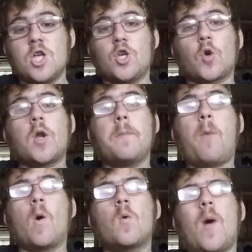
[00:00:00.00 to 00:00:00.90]
You're going to
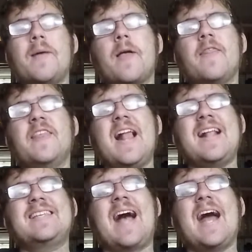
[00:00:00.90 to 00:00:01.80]
board wipe the
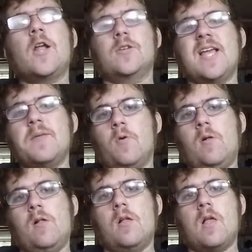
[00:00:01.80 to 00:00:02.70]
entire
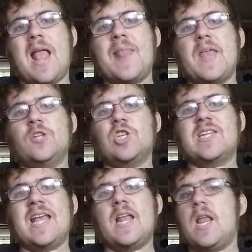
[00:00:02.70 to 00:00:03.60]
table and then just
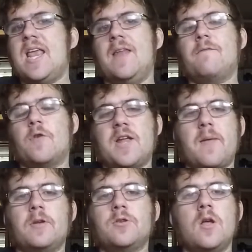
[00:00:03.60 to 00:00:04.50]
get in for
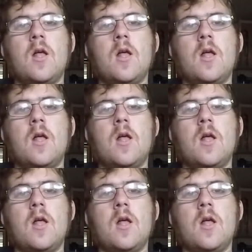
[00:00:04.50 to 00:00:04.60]
damage.